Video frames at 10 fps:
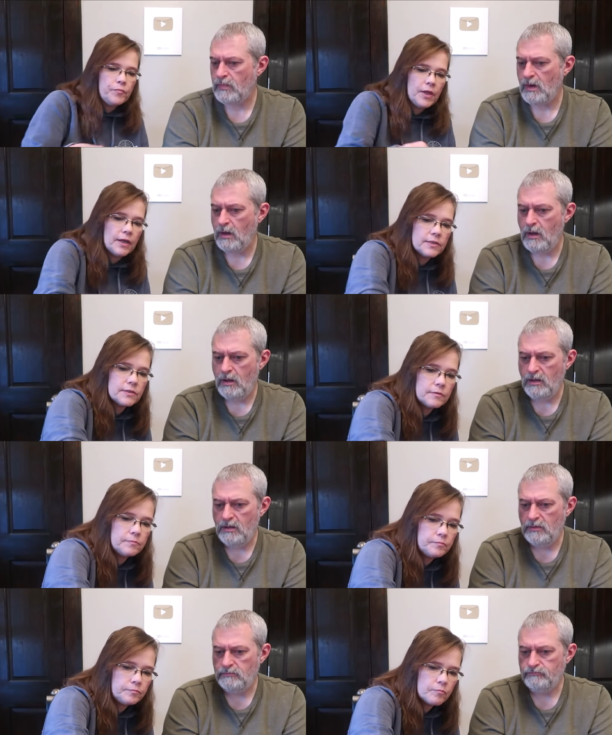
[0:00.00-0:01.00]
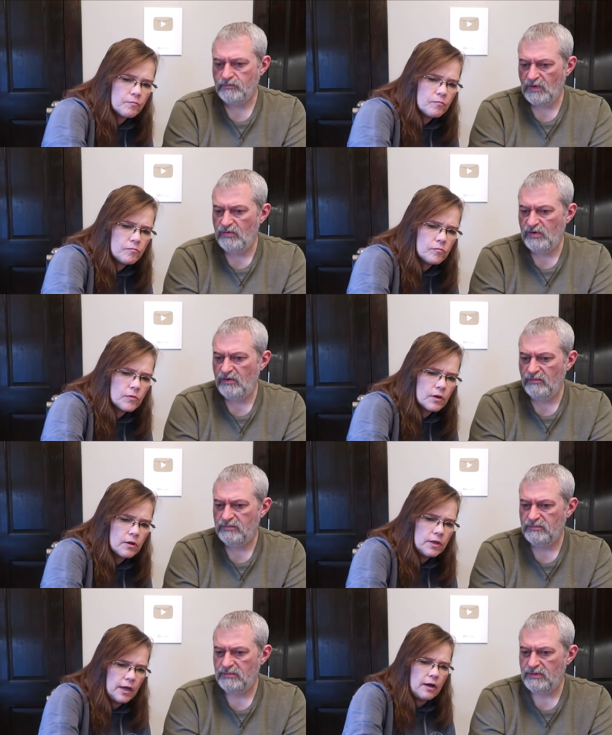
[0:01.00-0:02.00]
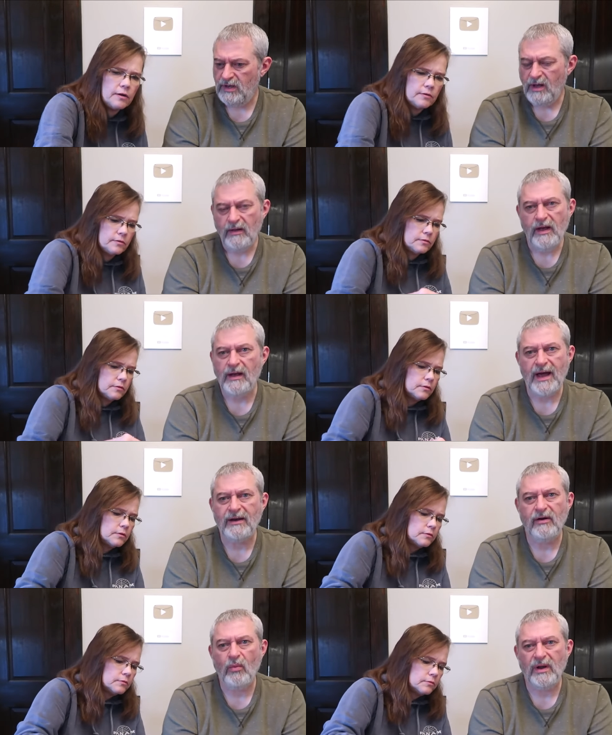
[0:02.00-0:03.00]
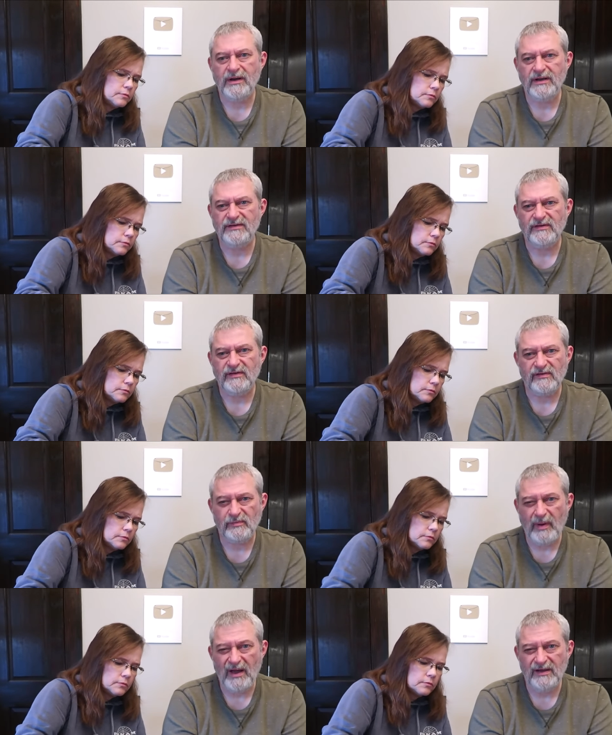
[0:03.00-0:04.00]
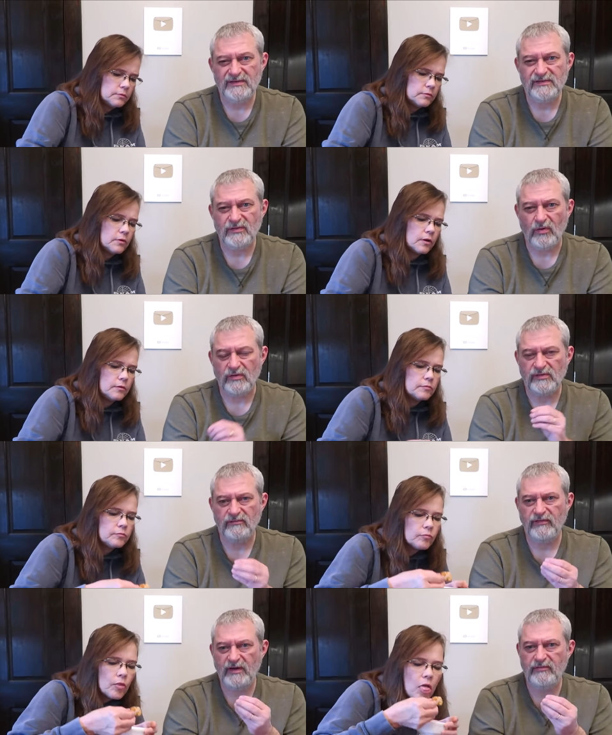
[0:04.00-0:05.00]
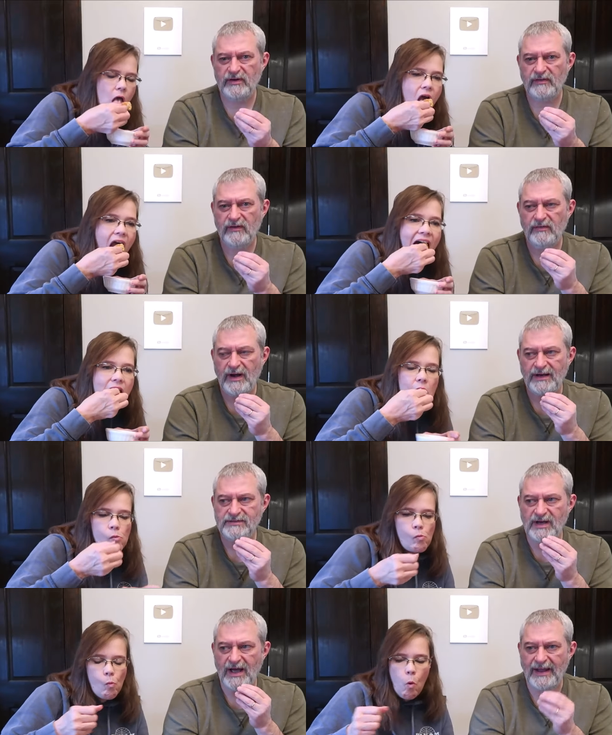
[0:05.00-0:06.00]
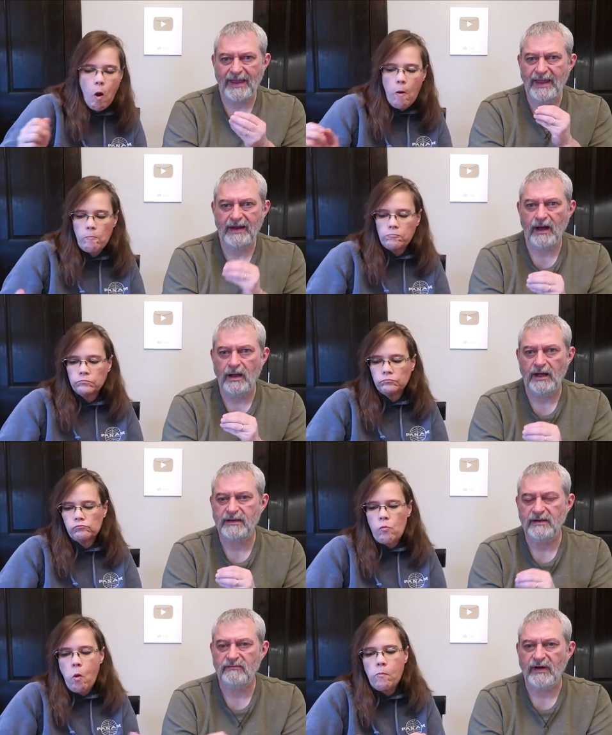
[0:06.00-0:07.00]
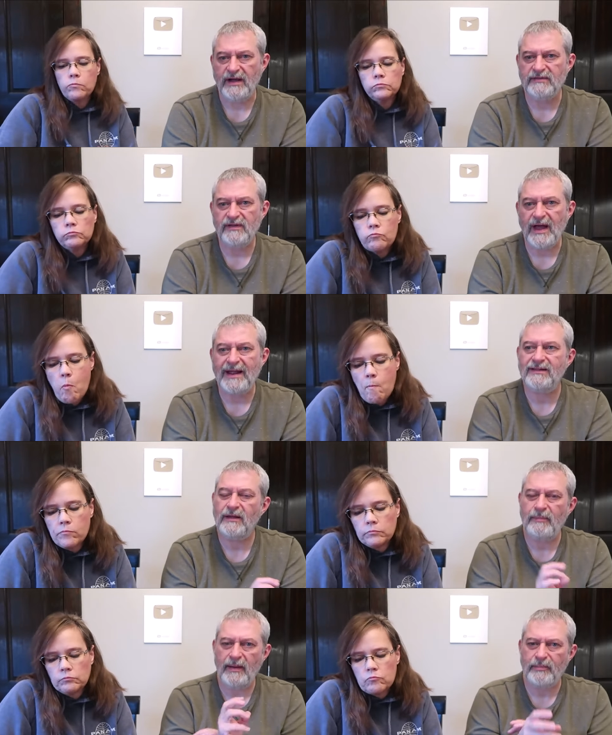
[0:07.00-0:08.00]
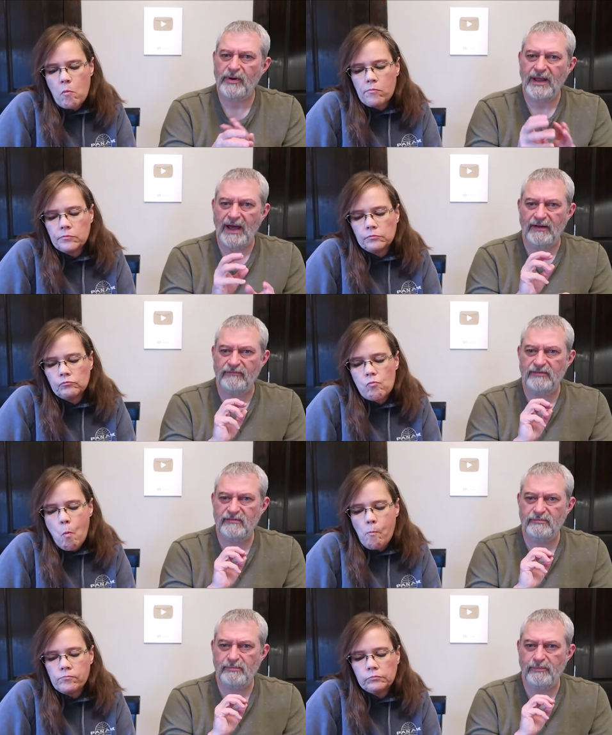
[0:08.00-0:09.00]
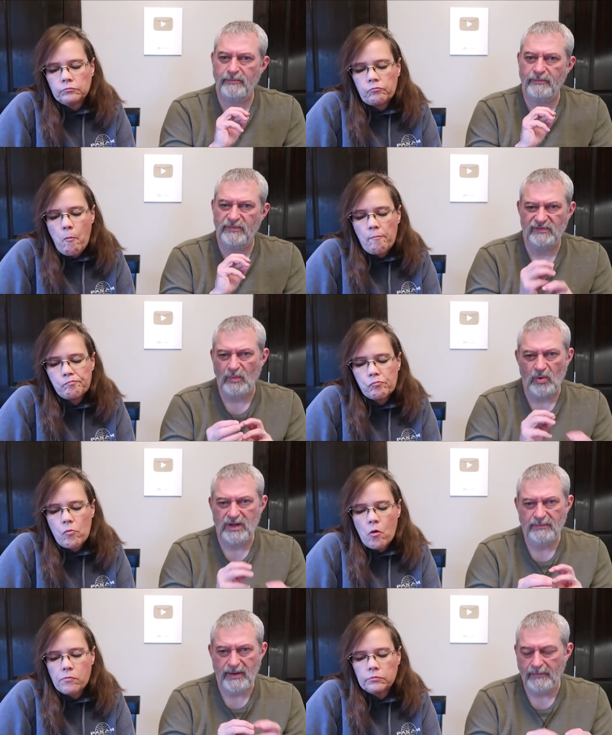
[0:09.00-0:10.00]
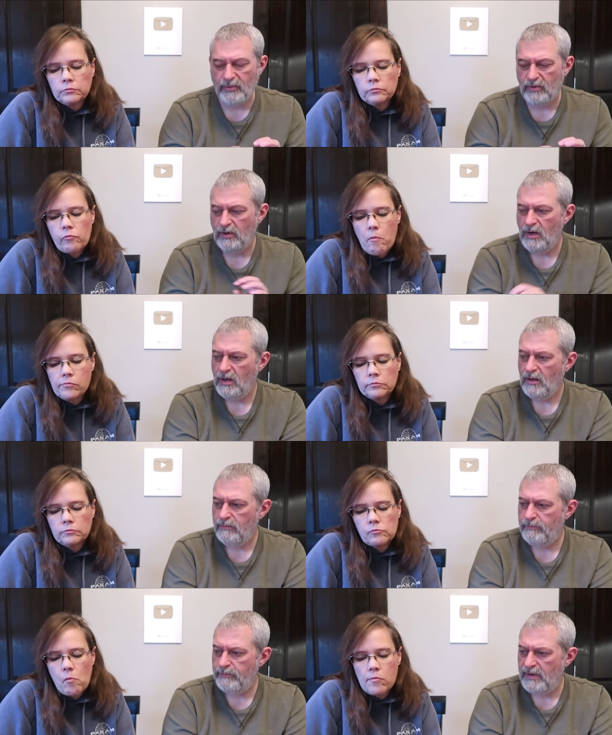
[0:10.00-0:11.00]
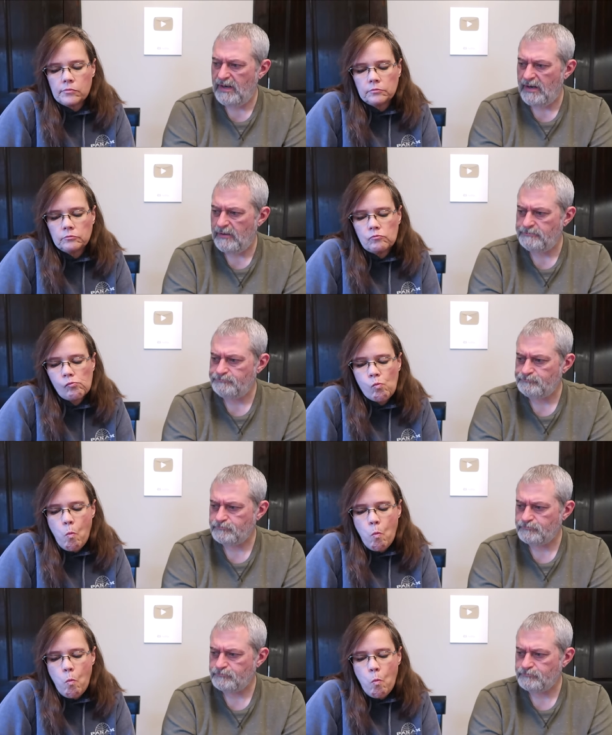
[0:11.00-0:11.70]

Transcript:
Speaker 1: Yes. You too? Yeah. I don't know what it is. It's a spice or some flavoring in there that I, I cannot identify. It's, I get the peppery kind of smoky pepper, but um,